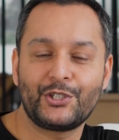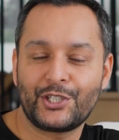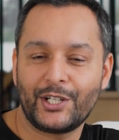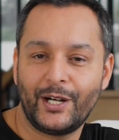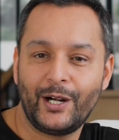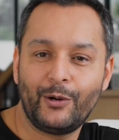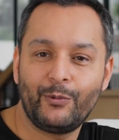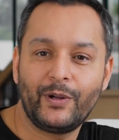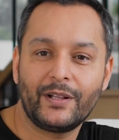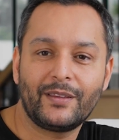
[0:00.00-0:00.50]

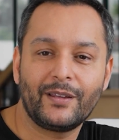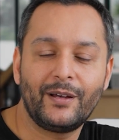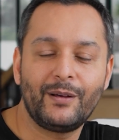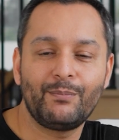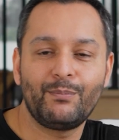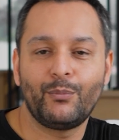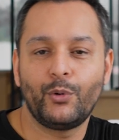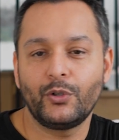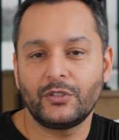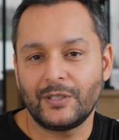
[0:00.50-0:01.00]
share it with
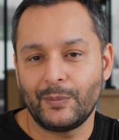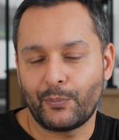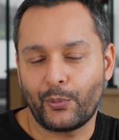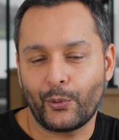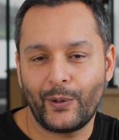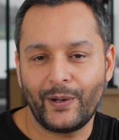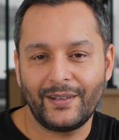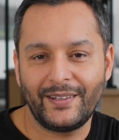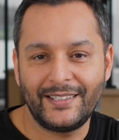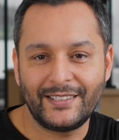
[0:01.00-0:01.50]
them. Most
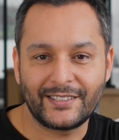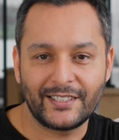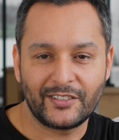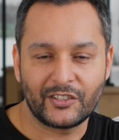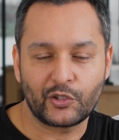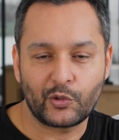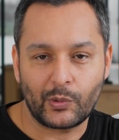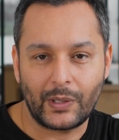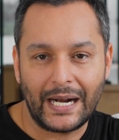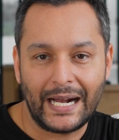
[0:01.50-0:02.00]
importantly,
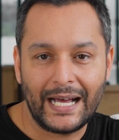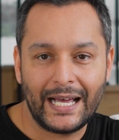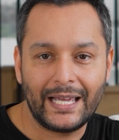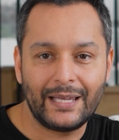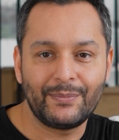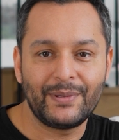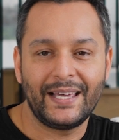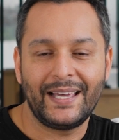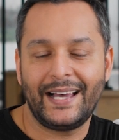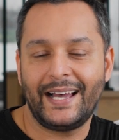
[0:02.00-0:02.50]

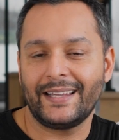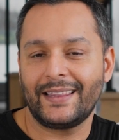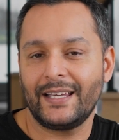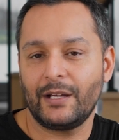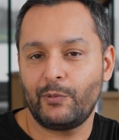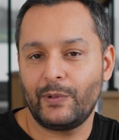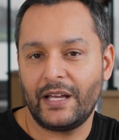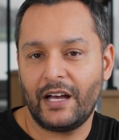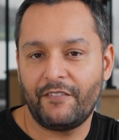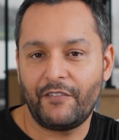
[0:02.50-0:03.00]
subscribe. I
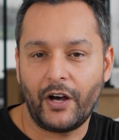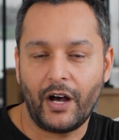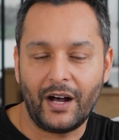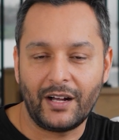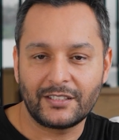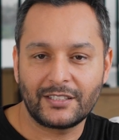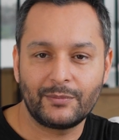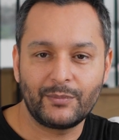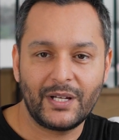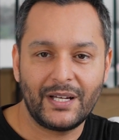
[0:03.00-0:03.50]
think we have
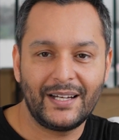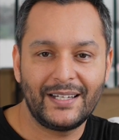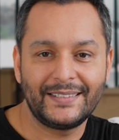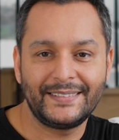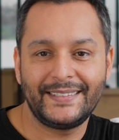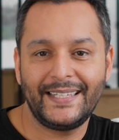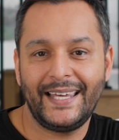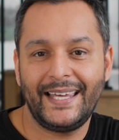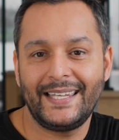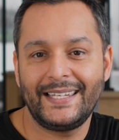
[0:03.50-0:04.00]
awesome
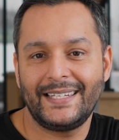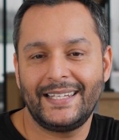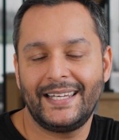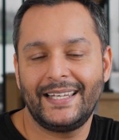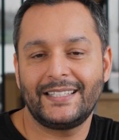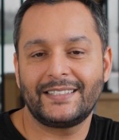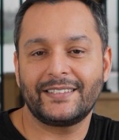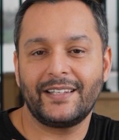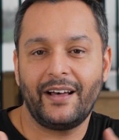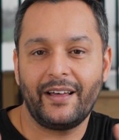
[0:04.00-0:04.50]
content.
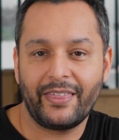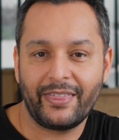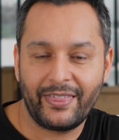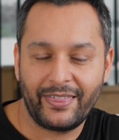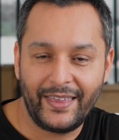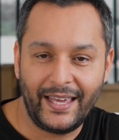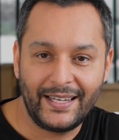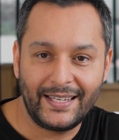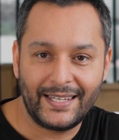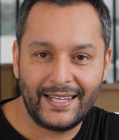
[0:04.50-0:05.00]
It's
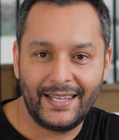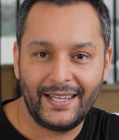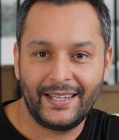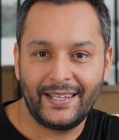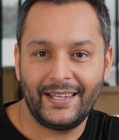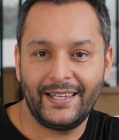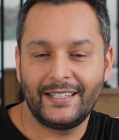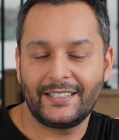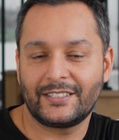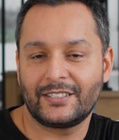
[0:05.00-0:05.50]

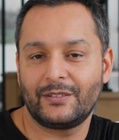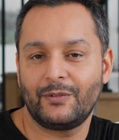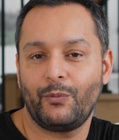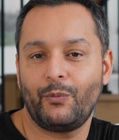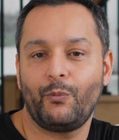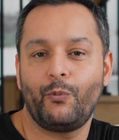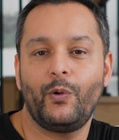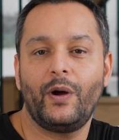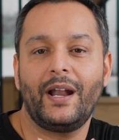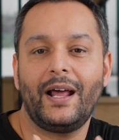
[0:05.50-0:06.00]
authentic. It's
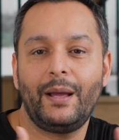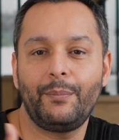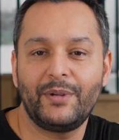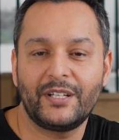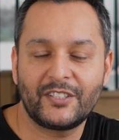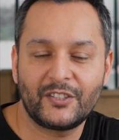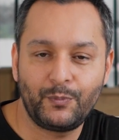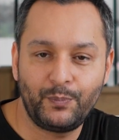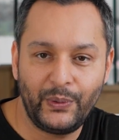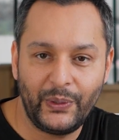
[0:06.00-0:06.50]
what I'm
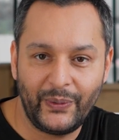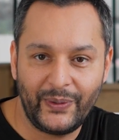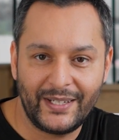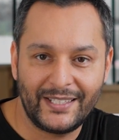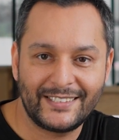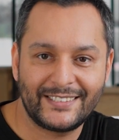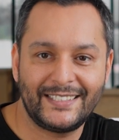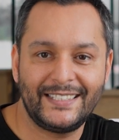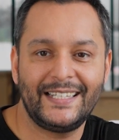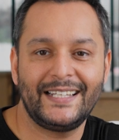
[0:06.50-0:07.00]

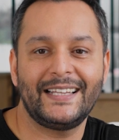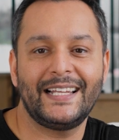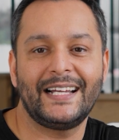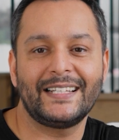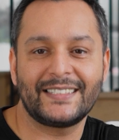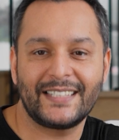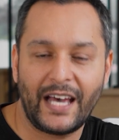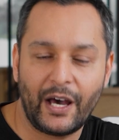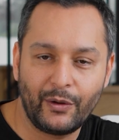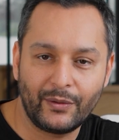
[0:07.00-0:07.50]
experiencing
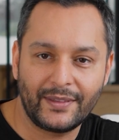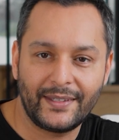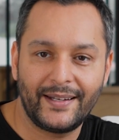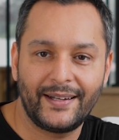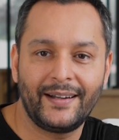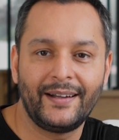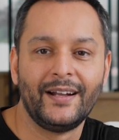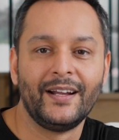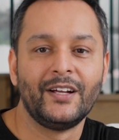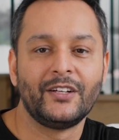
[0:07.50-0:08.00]
that's out
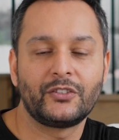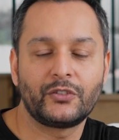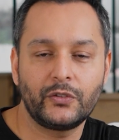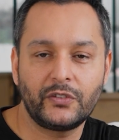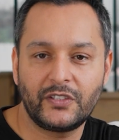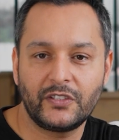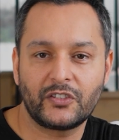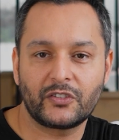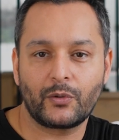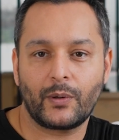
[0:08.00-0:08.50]
there. So
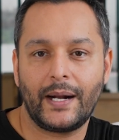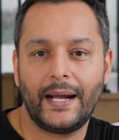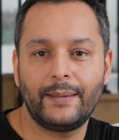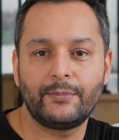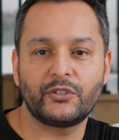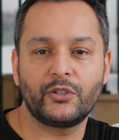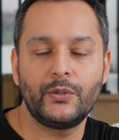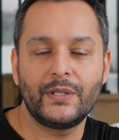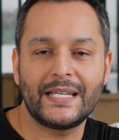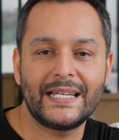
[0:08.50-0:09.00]

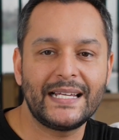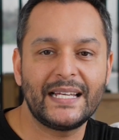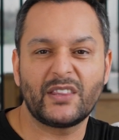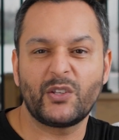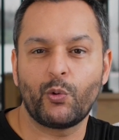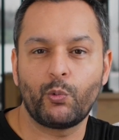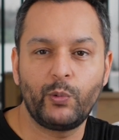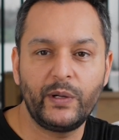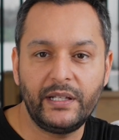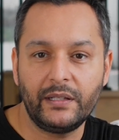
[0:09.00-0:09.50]
subscribe so you can get
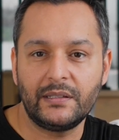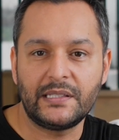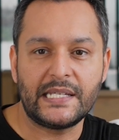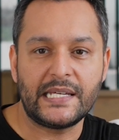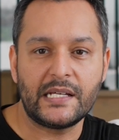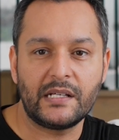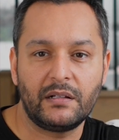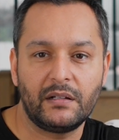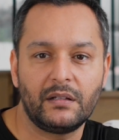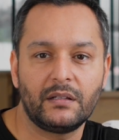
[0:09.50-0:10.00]
the real
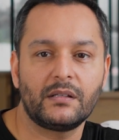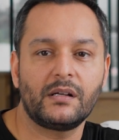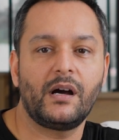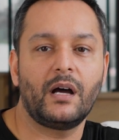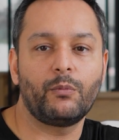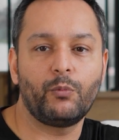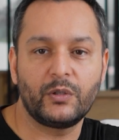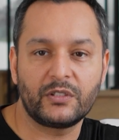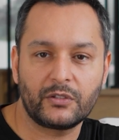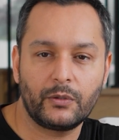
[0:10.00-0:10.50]
deal
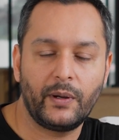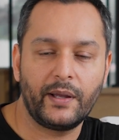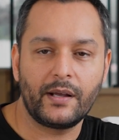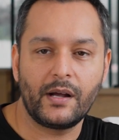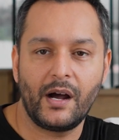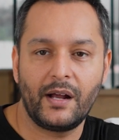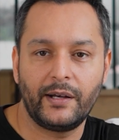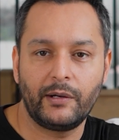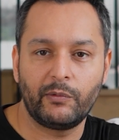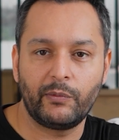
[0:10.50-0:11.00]
on what's
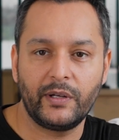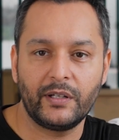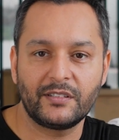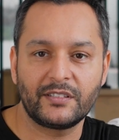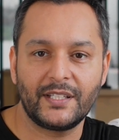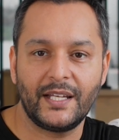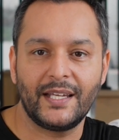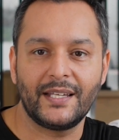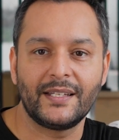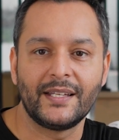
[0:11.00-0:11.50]
going on in real
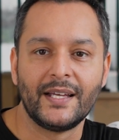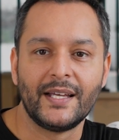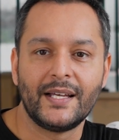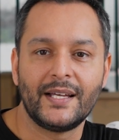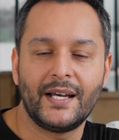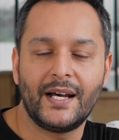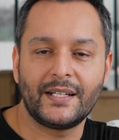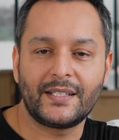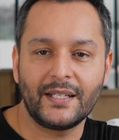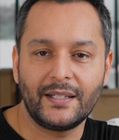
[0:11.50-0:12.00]
estate.
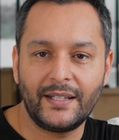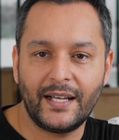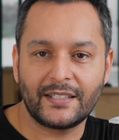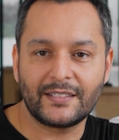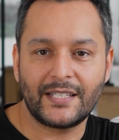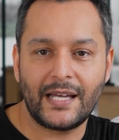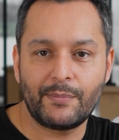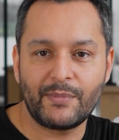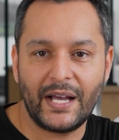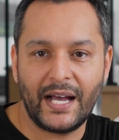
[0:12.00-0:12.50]
Until
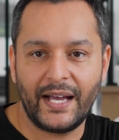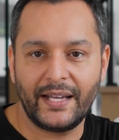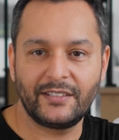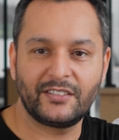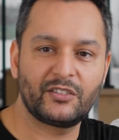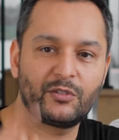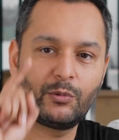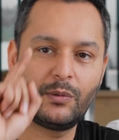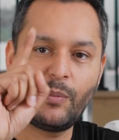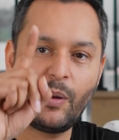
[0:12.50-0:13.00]
next time,
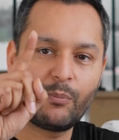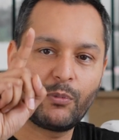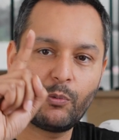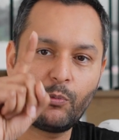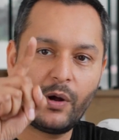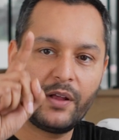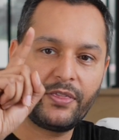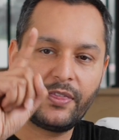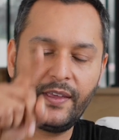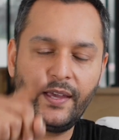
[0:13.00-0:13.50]
guys, remember
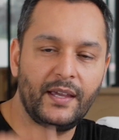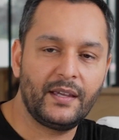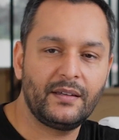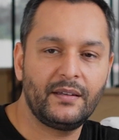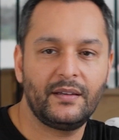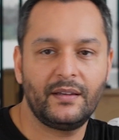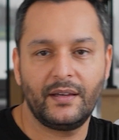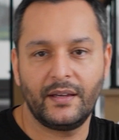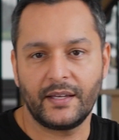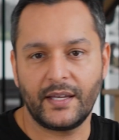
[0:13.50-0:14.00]
one thing:
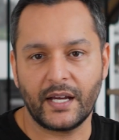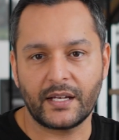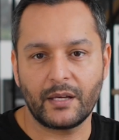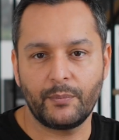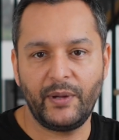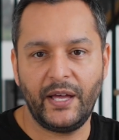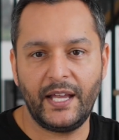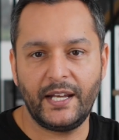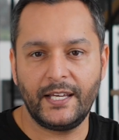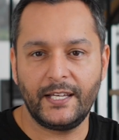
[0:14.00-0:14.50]
get
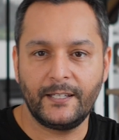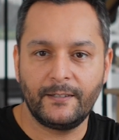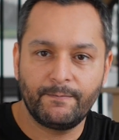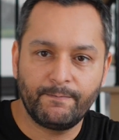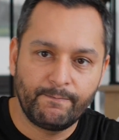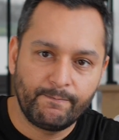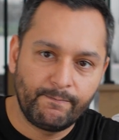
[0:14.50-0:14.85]
Cabani,